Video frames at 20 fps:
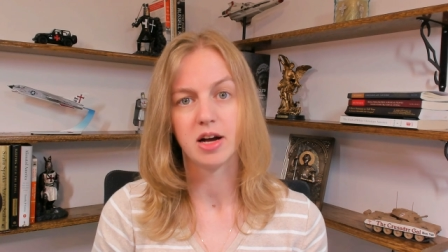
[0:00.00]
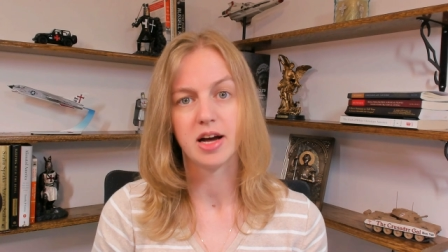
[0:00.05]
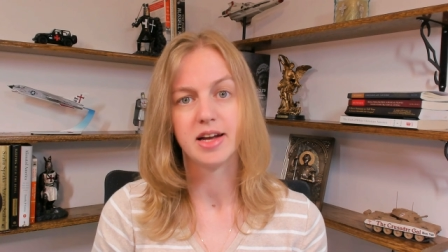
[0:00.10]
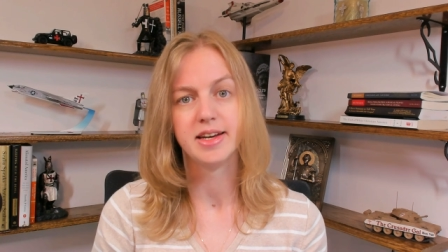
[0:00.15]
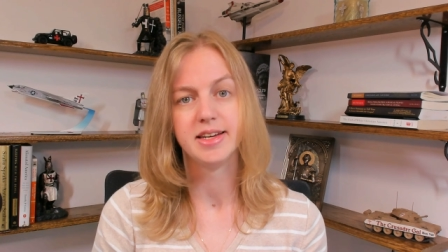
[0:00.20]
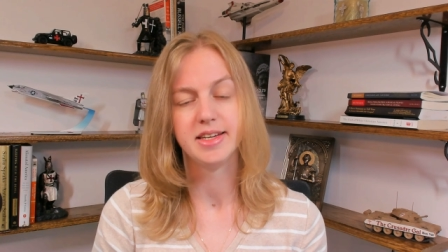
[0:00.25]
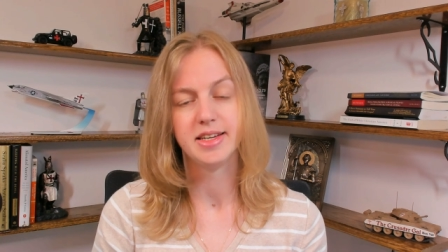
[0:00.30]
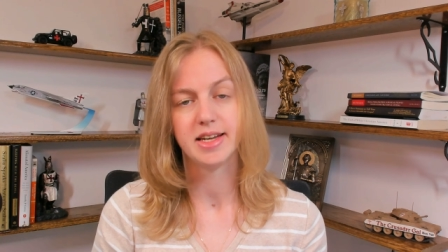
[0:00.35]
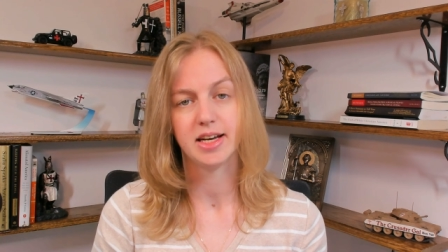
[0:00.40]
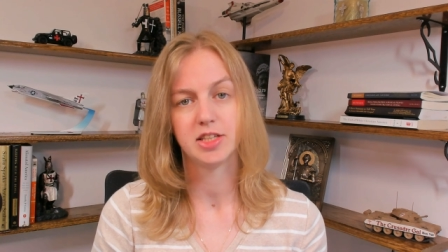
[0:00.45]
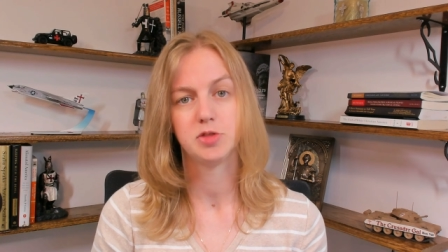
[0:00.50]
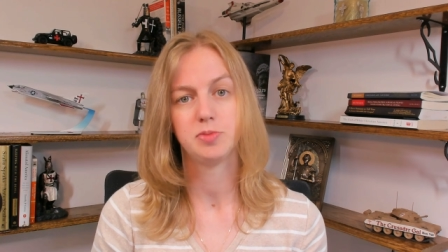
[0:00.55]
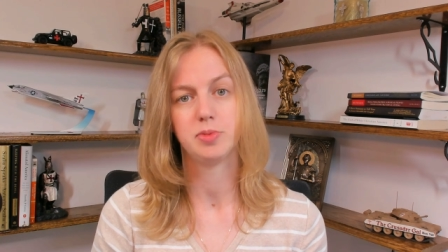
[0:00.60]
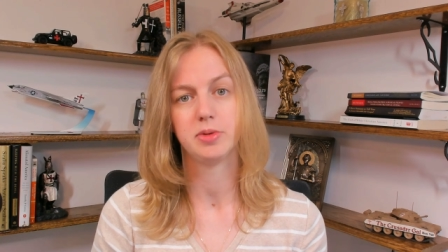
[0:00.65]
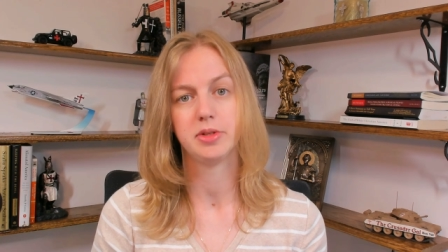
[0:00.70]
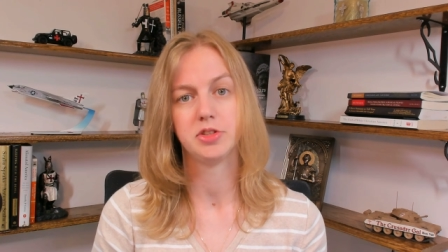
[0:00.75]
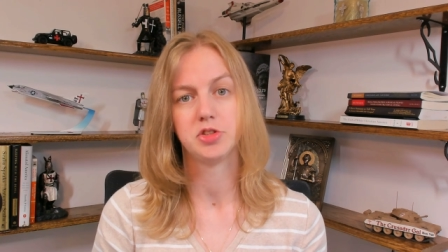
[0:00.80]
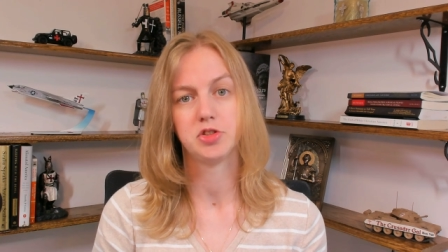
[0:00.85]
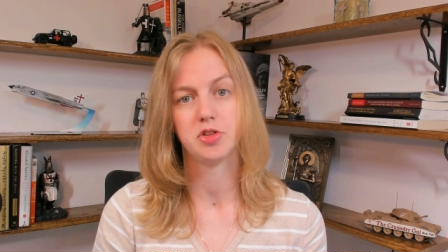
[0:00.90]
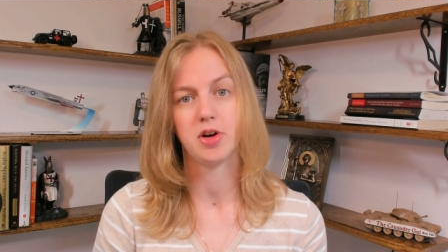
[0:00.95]
and
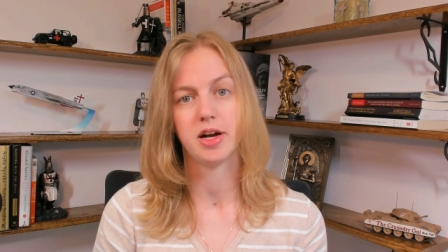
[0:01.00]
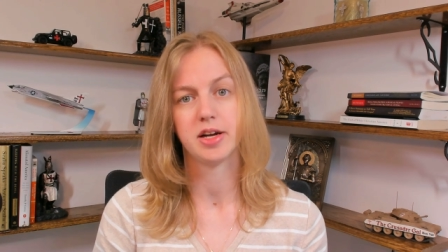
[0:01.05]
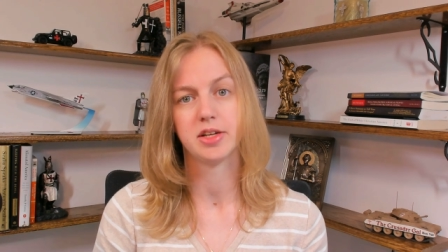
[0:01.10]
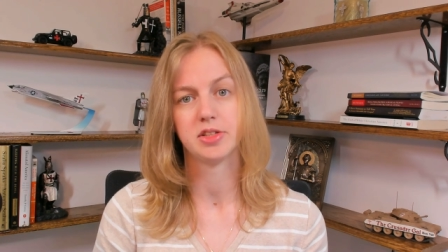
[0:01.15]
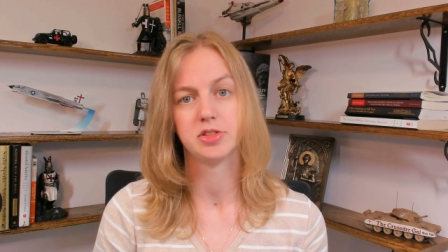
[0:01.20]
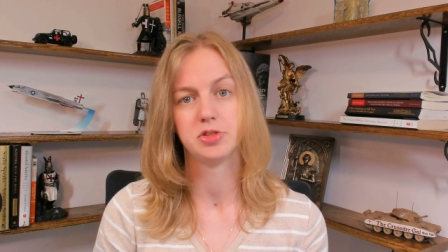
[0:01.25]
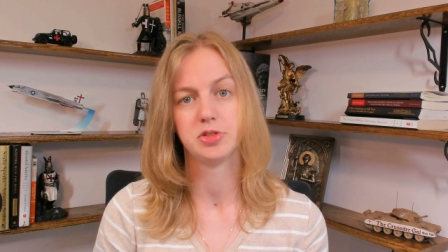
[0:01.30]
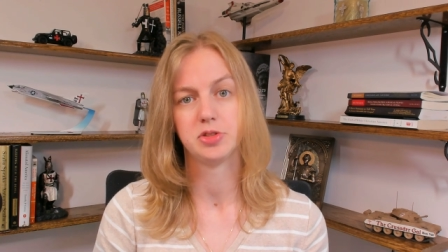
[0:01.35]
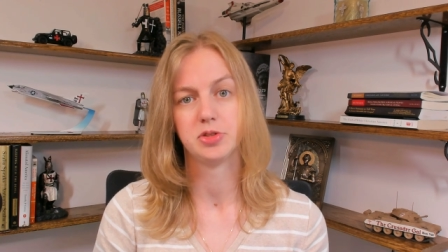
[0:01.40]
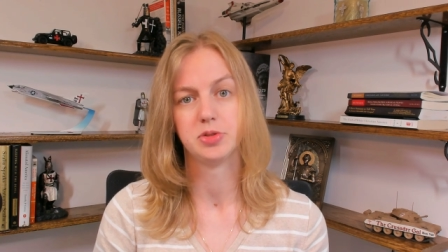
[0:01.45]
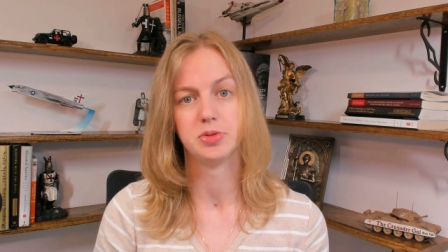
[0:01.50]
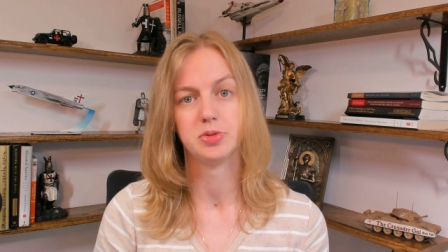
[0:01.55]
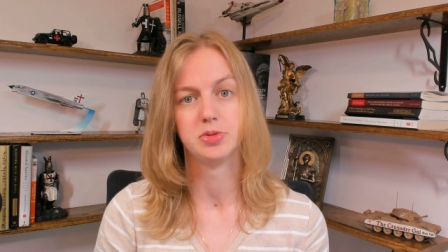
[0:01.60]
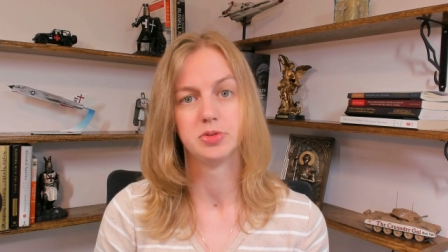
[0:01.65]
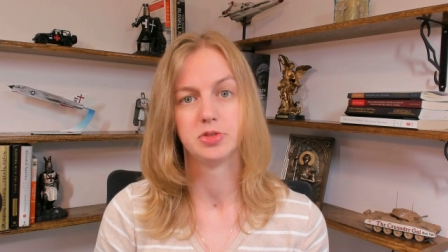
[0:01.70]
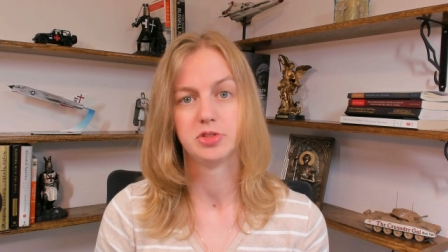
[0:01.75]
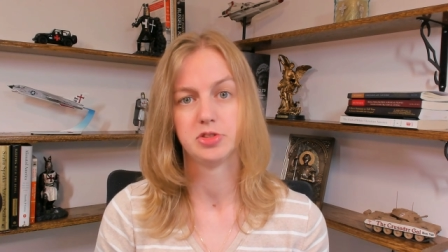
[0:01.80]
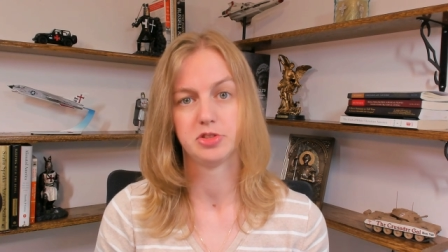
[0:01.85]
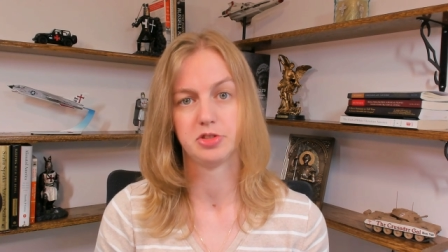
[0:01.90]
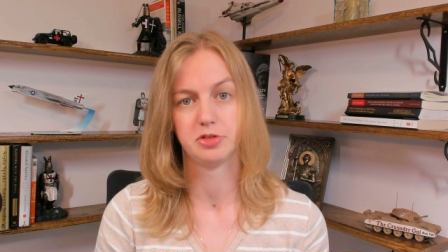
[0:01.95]
desperately trying to
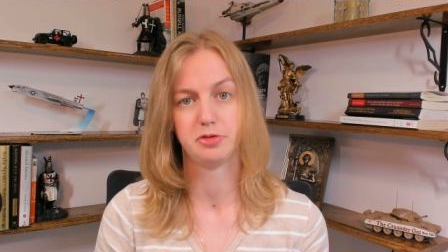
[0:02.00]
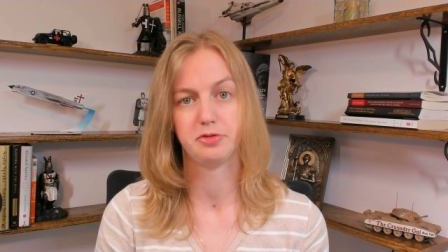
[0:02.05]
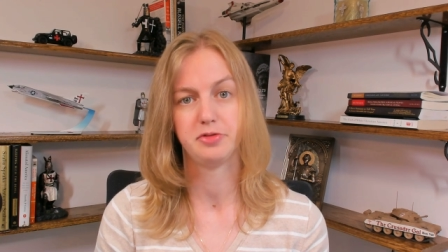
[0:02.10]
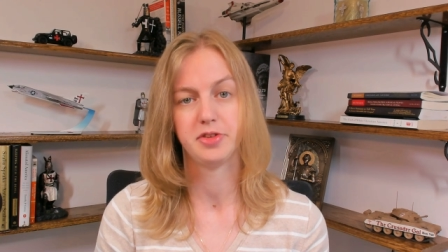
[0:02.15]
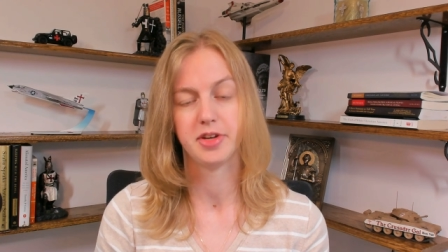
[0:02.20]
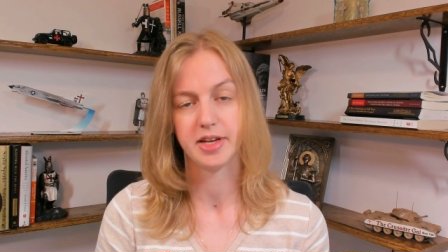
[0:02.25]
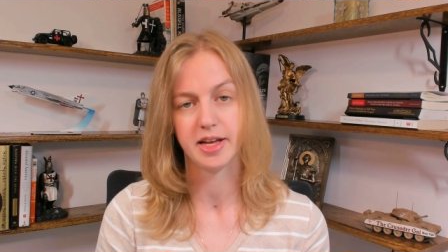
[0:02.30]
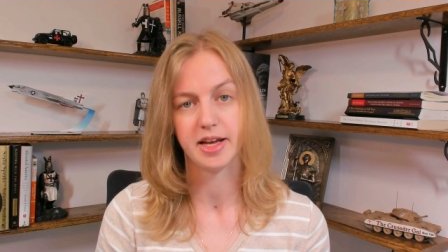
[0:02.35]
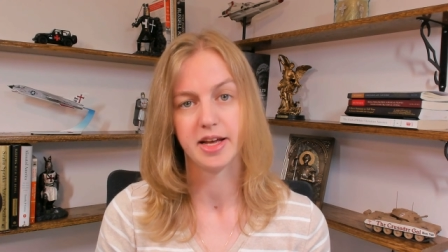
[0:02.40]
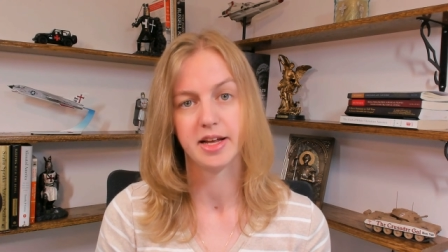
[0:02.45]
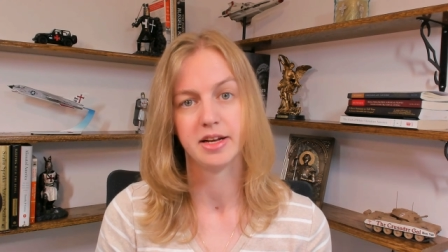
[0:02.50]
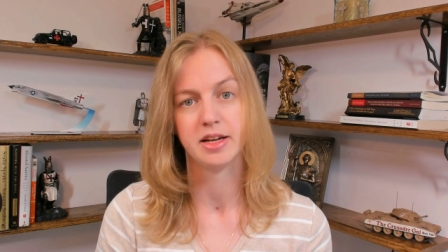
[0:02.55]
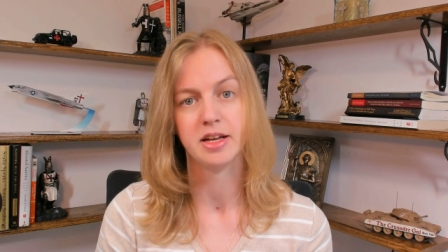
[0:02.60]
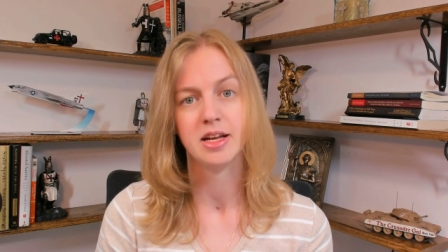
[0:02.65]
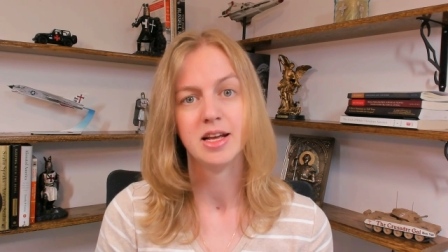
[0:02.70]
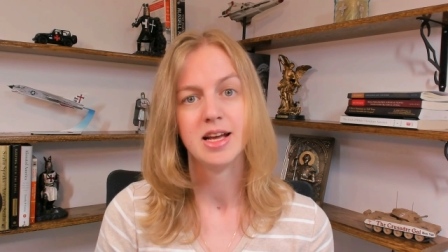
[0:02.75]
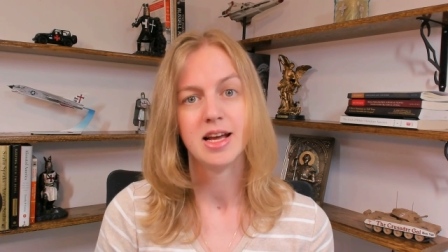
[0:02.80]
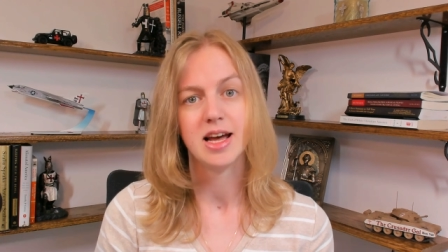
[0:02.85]
to fit in